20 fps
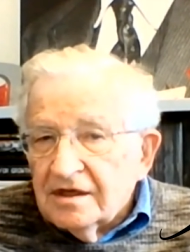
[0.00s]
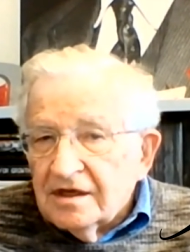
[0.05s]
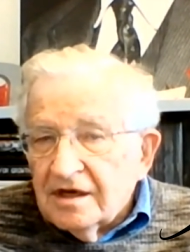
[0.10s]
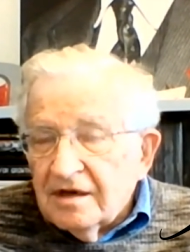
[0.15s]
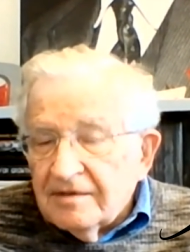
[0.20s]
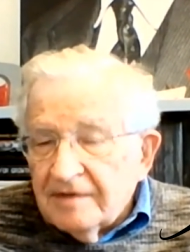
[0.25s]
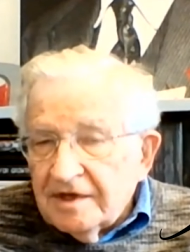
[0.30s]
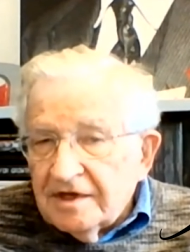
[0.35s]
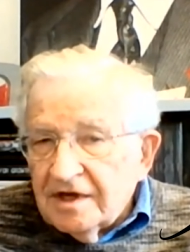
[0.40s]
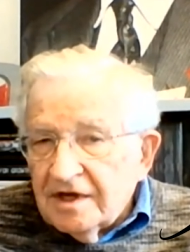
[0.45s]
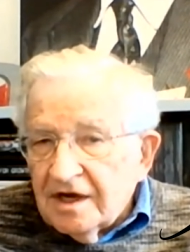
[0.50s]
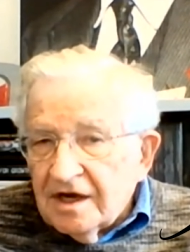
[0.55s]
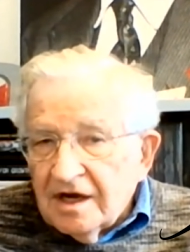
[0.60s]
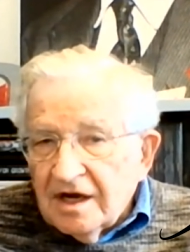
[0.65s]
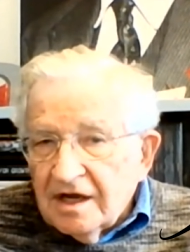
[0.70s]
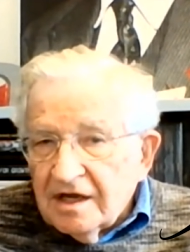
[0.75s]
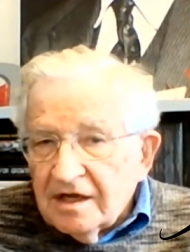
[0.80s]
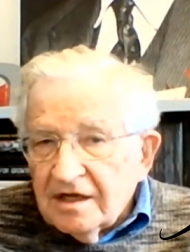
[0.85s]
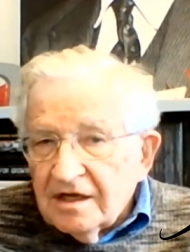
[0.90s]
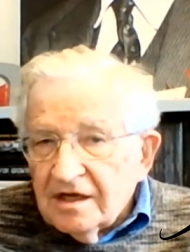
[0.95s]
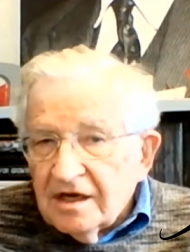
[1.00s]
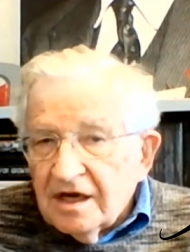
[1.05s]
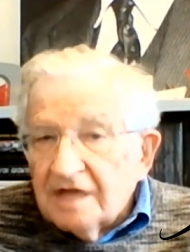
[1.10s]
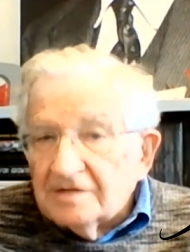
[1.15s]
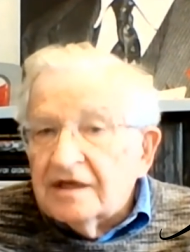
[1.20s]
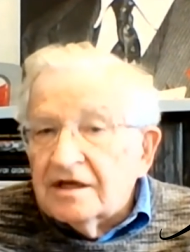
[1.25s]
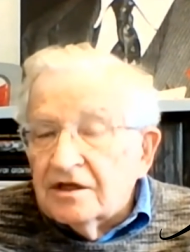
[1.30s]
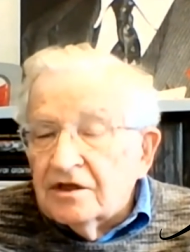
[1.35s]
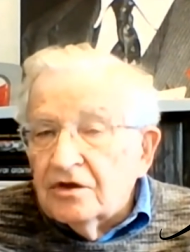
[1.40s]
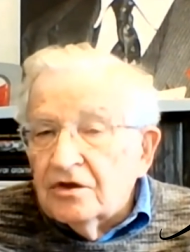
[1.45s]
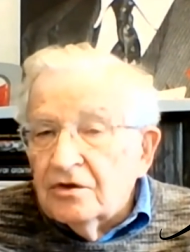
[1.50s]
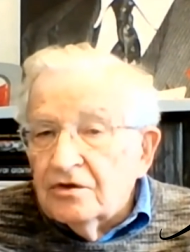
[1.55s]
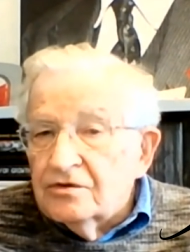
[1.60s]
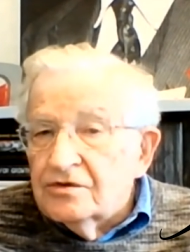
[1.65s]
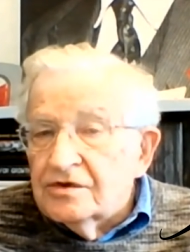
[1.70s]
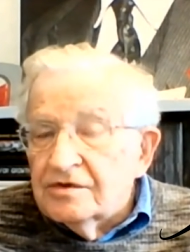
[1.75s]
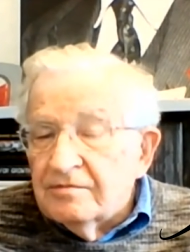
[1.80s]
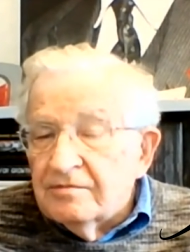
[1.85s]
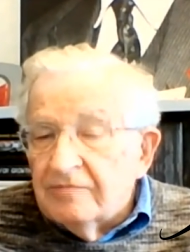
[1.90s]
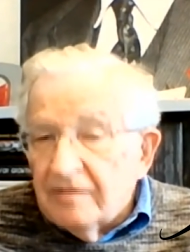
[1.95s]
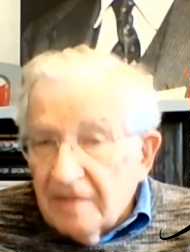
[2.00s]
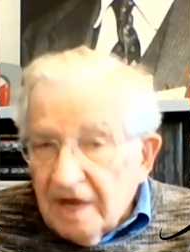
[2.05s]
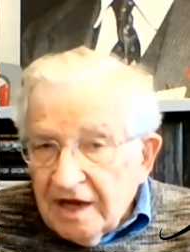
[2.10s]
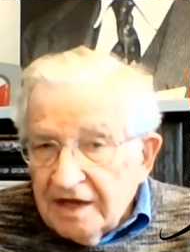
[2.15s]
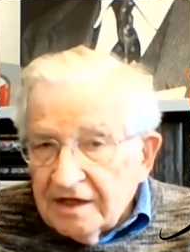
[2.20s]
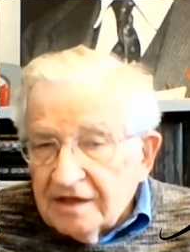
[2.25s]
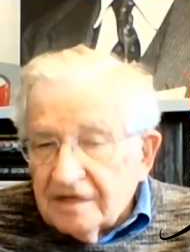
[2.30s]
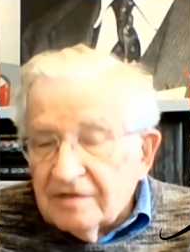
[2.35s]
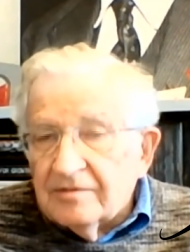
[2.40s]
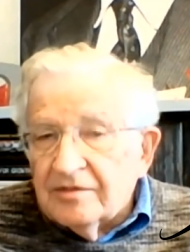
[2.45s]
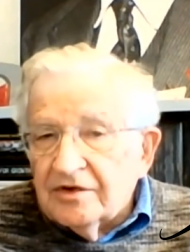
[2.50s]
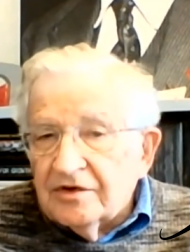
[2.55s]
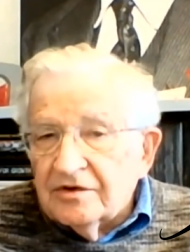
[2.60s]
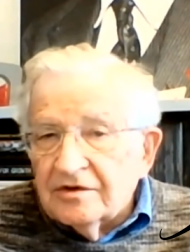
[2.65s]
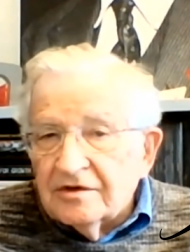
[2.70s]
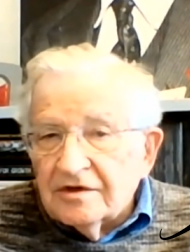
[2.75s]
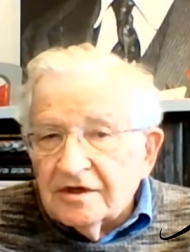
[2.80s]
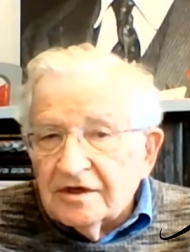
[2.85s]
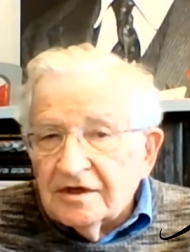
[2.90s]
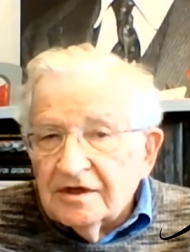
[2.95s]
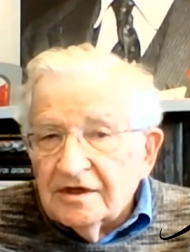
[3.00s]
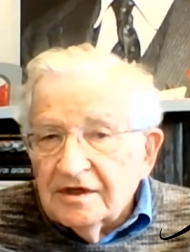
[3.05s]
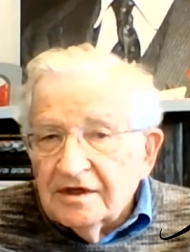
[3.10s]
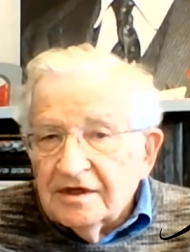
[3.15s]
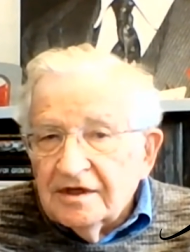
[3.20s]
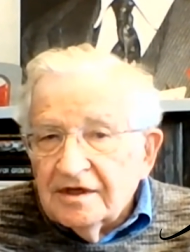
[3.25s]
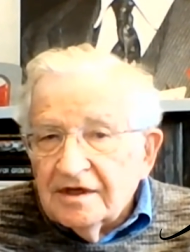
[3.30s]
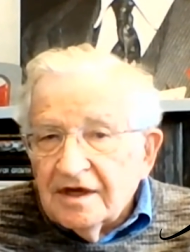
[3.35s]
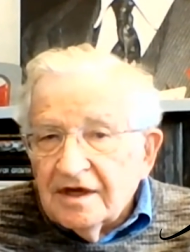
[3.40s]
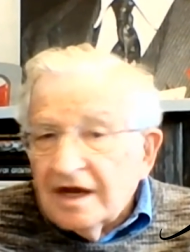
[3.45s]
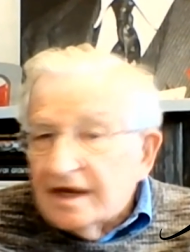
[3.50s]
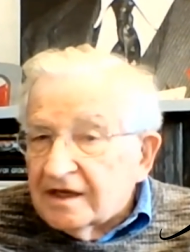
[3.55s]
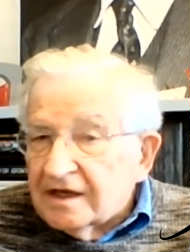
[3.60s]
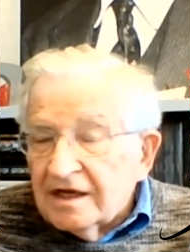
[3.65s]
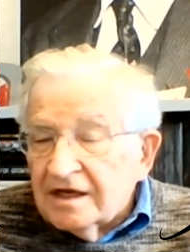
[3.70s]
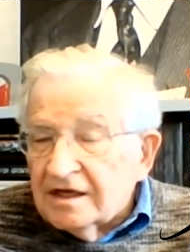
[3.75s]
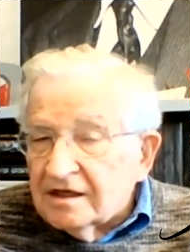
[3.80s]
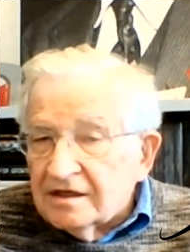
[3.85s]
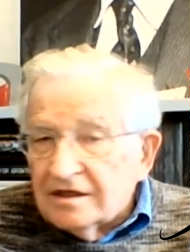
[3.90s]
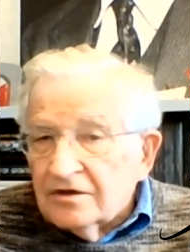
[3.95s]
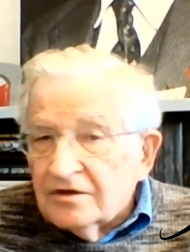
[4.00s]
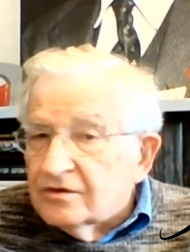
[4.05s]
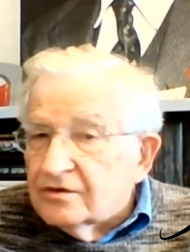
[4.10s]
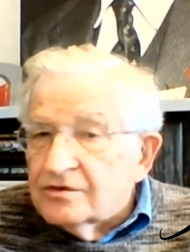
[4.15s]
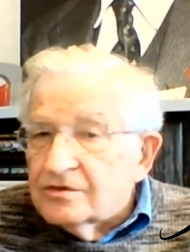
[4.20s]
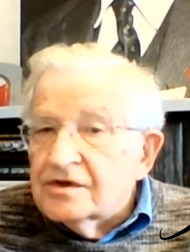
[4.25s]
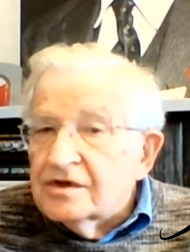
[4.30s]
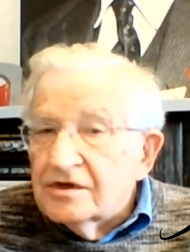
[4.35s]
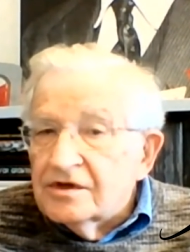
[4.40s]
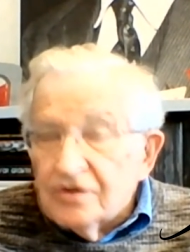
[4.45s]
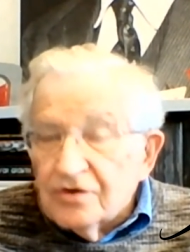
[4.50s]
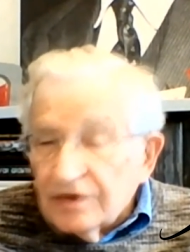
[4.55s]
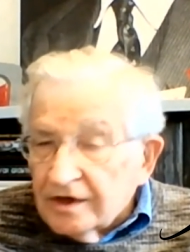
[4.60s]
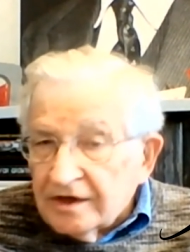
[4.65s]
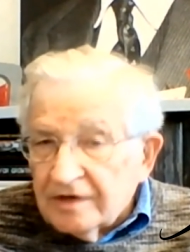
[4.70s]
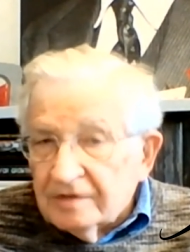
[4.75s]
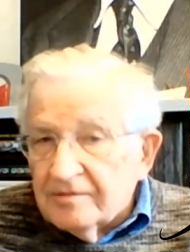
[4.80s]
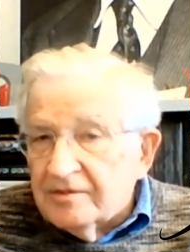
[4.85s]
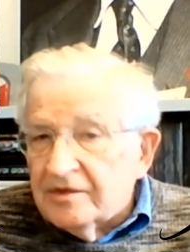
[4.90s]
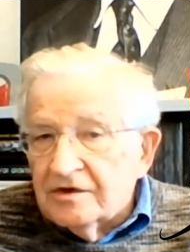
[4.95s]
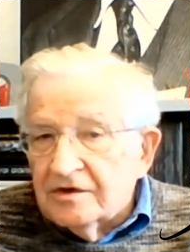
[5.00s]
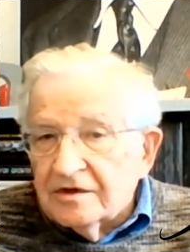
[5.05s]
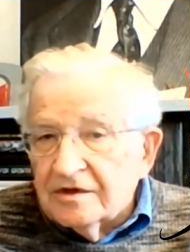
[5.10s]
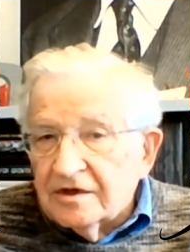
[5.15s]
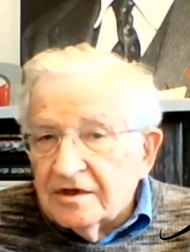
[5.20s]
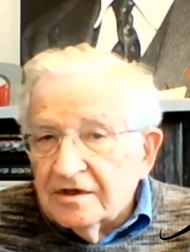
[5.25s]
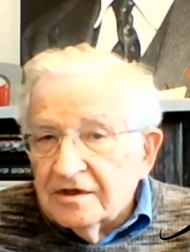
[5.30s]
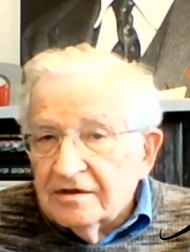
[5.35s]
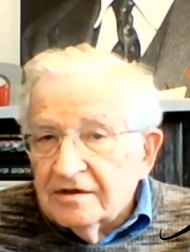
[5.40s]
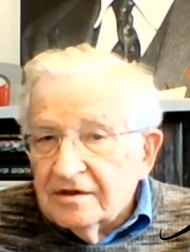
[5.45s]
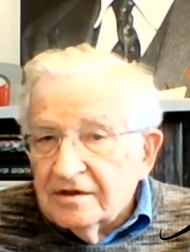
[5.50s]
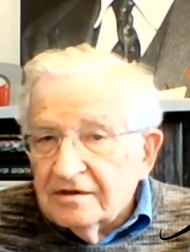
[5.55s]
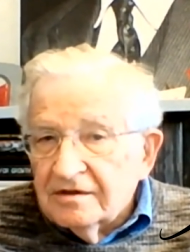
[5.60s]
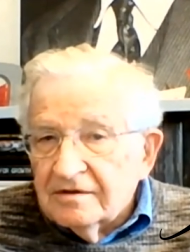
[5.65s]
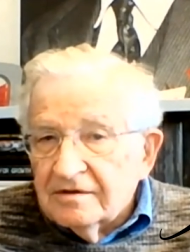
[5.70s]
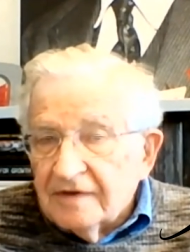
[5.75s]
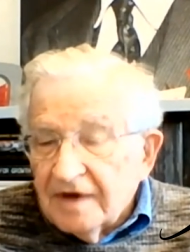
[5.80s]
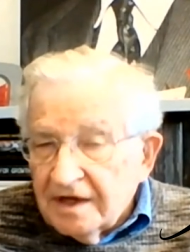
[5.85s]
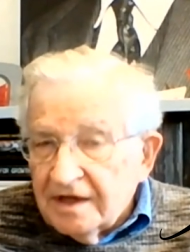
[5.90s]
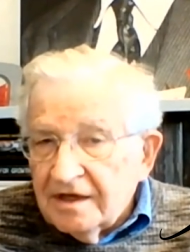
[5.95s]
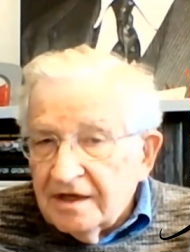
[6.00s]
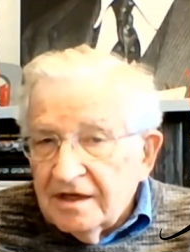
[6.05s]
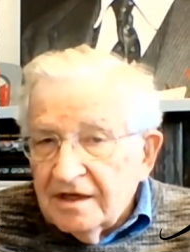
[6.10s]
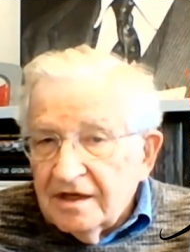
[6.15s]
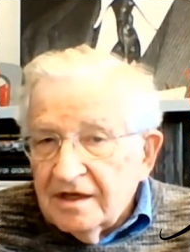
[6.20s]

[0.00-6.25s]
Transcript: I mean, I, I can lose my computer. I can't lose your computer, right?